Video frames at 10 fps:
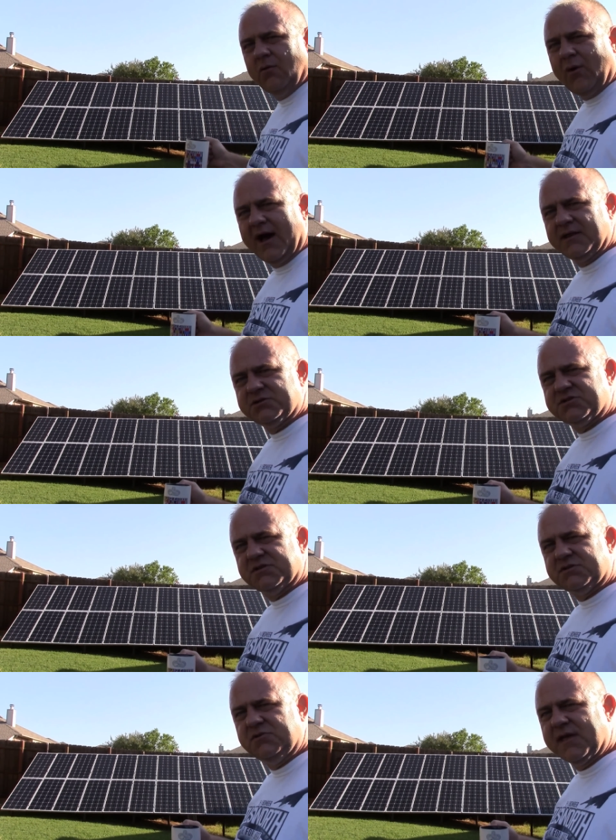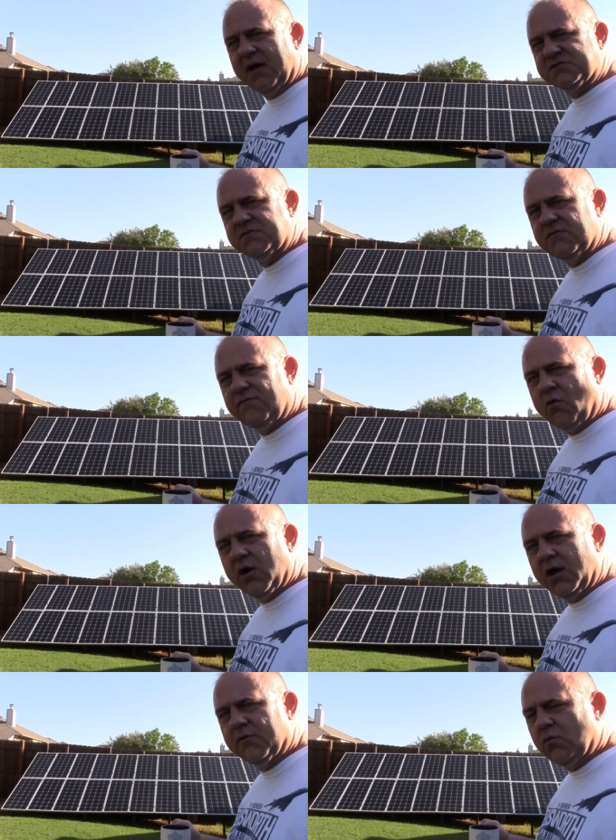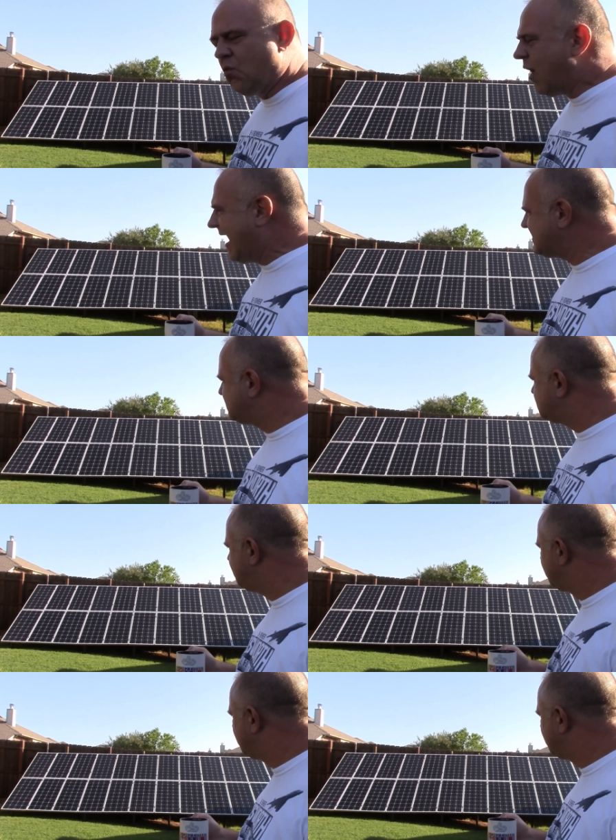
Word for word: wattage to two thousand four hundred watts.